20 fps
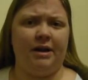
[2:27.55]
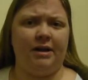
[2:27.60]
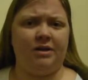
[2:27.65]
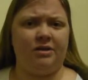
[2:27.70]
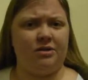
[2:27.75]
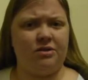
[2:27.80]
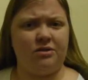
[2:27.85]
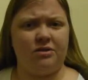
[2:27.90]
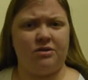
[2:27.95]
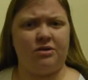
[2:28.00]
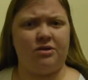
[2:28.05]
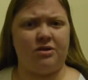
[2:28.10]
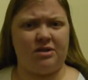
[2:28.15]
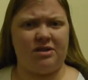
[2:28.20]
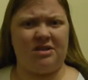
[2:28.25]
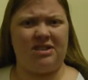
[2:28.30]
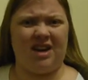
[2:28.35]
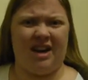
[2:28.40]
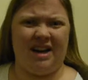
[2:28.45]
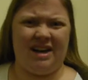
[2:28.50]
It should
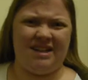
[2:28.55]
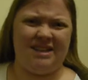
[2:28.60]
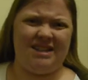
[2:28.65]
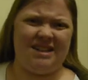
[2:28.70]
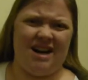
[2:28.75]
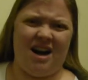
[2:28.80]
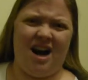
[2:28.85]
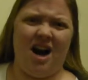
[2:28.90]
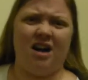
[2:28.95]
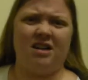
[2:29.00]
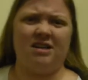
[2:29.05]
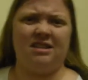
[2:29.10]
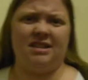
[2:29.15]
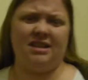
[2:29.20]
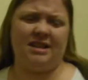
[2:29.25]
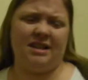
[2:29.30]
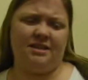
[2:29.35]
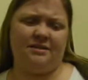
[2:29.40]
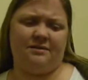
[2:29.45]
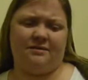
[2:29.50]
just kind of start to
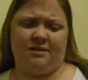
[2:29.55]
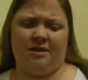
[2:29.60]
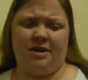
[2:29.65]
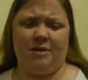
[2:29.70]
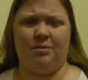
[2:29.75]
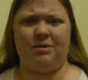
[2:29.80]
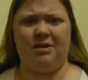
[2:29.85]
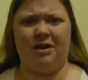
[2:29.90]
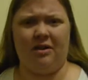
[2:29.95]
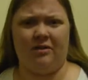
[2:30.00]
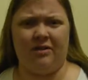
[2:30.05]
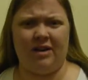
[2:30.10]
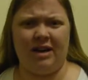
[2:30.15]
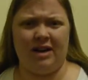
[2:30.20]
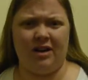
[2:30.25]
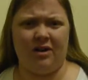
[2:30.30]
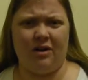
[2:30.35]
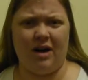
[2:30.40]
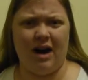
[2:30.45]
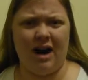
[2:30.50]
solidify but not really
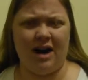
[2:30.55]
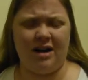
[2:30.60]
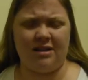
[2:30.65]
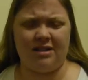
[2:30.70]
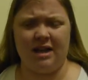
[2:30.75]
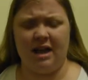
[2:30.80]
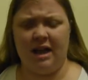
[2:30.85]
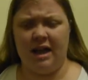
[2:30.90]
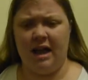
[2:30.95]
go hard.